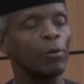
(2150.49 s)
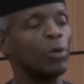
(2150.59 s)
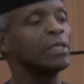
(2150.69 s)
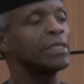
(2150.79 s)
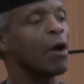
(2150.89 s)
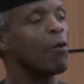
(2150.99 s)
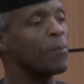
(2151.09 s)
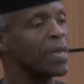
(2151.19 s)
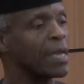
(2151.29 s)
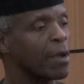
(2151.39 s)
will now
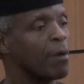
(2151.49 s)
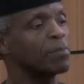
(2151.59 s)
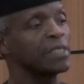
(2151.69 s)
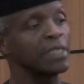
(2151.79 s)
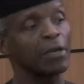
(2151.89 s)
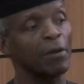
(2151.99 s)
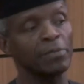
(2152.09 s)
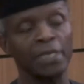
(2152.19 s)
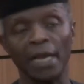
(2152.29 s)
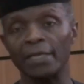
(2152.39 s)
pay companies
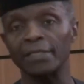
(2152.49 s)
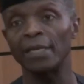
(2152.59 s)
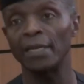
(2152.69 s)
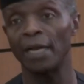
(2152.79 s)
income tax